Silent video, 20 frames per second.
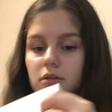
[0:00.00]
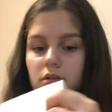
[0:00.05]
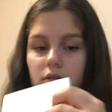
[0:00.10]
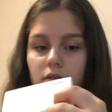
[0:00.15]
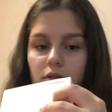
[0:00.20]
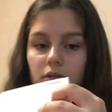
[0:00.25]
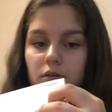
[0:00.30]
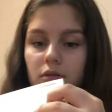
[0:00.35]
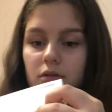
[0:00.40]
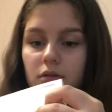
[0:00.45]

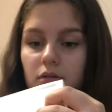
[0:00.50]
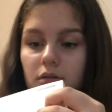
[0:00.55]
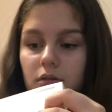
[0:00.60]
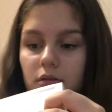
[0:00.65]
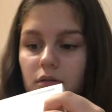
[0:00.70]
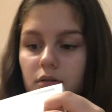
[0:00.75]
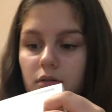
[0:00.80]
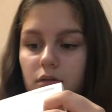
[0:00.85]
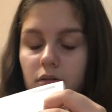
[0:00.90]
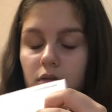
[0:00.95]

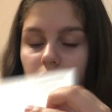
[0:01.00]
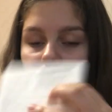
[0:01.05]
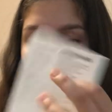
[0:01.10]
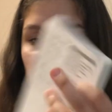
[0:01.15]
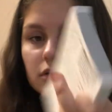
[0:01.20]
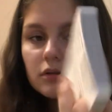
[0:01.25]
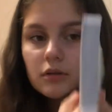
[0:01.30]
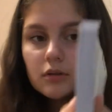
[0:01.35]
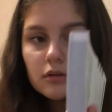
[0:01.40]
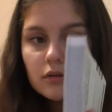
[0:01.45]

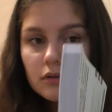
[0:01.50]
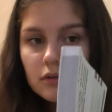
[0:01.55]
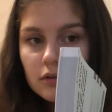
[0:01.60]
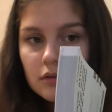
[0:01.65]
No one is speaking in this clip.